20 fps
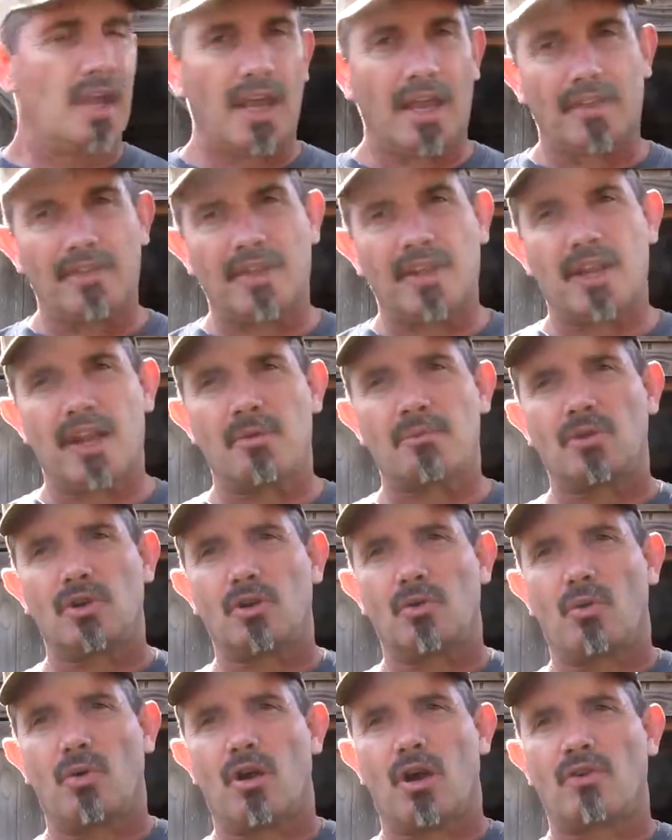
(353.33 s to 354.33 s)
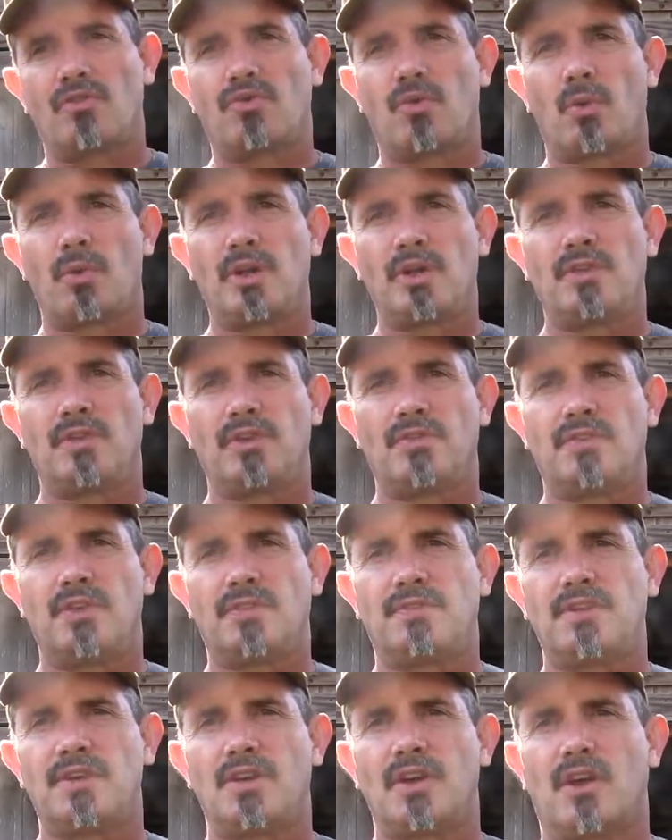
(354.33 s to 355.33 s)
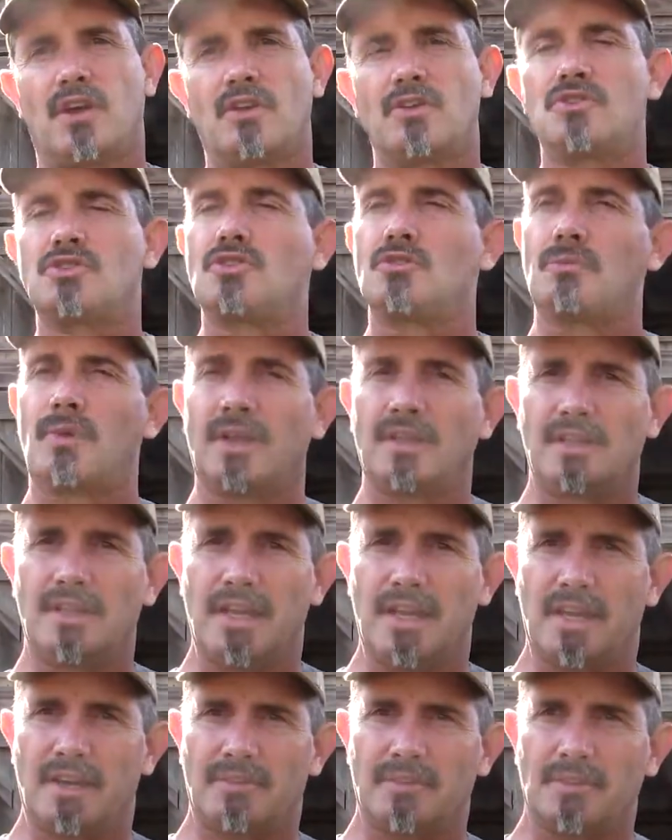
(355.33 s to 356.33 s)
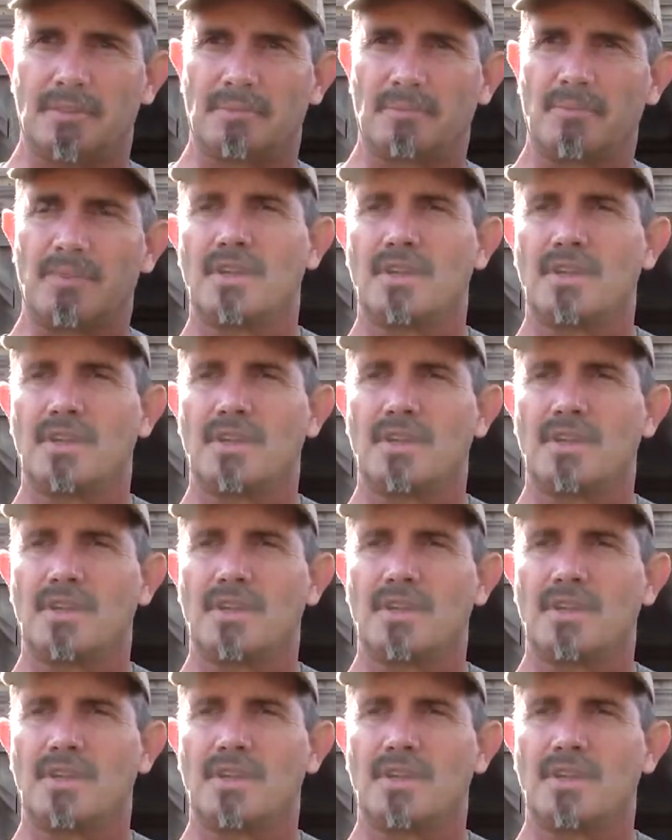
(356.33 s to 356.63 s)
and then I'm going to walk 40 to 50 yards to my left,